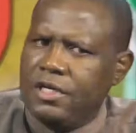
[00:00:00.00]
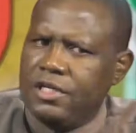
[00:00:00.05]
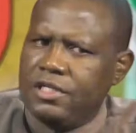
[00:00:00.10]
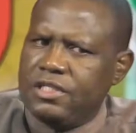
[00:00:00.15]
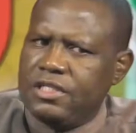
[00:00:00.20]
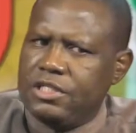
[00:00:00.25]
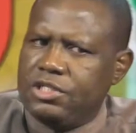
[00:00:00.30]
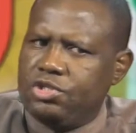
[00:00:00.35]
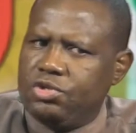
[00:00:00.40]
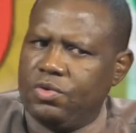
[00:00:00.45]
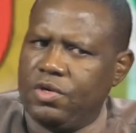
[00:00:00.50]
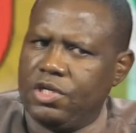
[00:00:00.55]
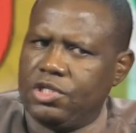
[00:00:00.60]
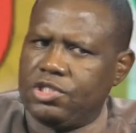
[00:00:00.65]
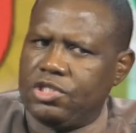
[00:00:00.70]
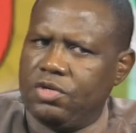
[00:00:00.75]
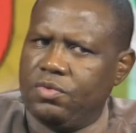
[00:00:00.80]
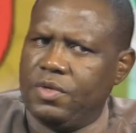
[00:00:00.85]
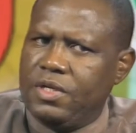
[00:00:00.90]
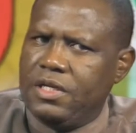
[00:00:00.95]

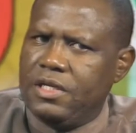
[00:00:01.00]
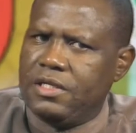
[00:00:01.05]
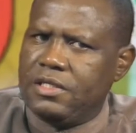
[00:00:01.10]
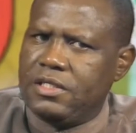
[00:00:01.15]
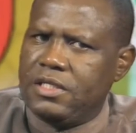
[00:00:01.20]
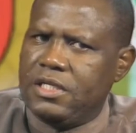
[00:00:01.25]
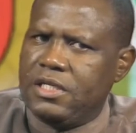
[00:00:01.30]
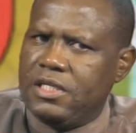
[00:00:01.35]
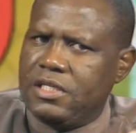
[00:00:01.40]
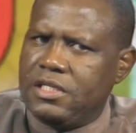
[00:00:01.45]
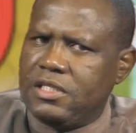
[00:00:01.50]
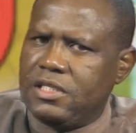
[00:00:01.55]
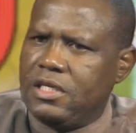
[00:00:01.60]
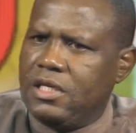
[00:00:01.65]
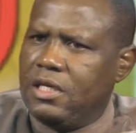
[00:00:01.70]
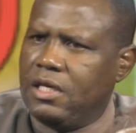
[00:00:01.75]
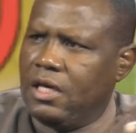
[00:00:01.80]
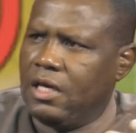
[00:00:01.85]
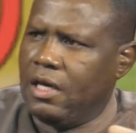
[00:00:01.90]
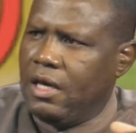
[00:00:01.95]
situation with the
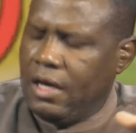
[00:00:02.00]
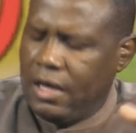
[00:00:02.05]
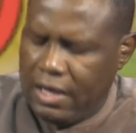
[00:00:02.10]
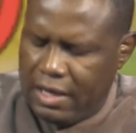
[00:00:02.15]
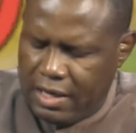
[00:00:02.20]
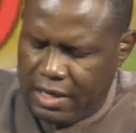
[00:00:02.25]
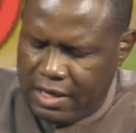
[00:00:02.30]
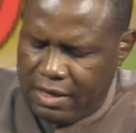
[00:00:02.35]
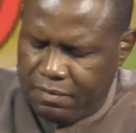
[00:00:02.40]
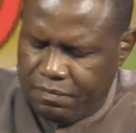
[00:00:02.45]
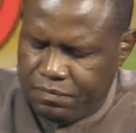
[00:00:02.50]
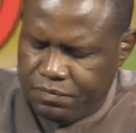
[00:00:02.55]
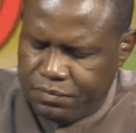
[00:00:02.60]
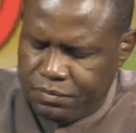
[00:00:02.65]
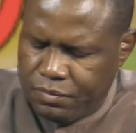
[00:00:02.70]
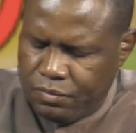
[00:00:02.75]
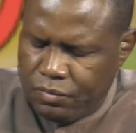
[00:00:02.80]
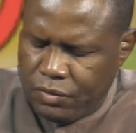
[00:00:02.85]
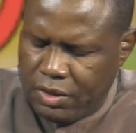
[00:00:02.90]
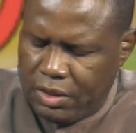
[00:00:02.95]
CDC
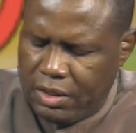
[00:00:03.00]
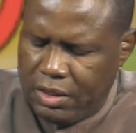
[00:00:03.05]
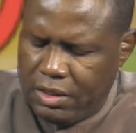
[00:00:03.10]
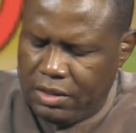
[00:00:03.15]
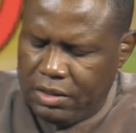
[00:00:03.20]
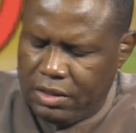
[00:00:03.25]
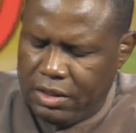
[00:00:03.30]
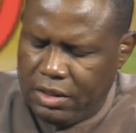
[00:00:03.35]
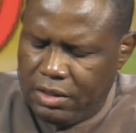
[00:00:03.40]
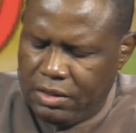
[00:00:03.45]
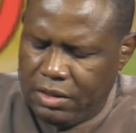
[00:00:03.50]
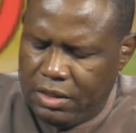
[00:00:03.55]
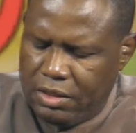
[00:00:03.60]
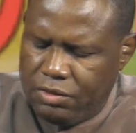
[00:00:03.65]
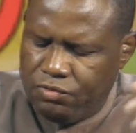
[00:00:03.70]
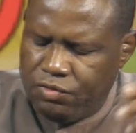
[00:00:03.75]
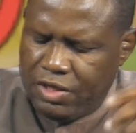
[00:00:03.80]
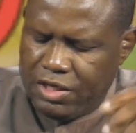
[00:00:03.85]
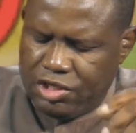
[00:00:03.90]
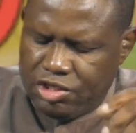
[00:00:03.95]

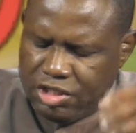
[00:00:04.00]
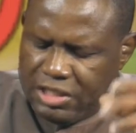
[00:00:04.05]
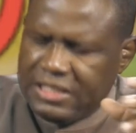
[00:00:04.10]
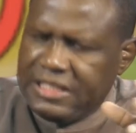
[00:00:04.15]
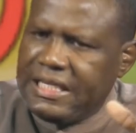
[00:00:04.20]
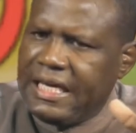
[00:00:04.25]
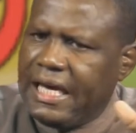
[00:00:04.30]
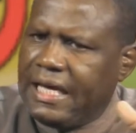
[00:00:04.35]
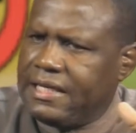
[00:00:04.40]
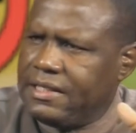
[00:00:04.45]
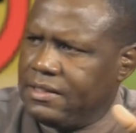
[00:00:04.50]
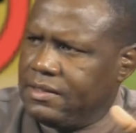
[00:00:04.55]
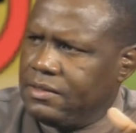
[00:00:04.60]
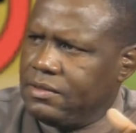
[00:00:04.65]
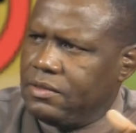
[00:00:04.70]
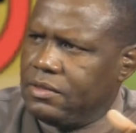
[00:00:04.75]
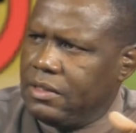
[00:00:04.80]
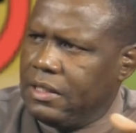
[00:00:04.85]
in Region 10.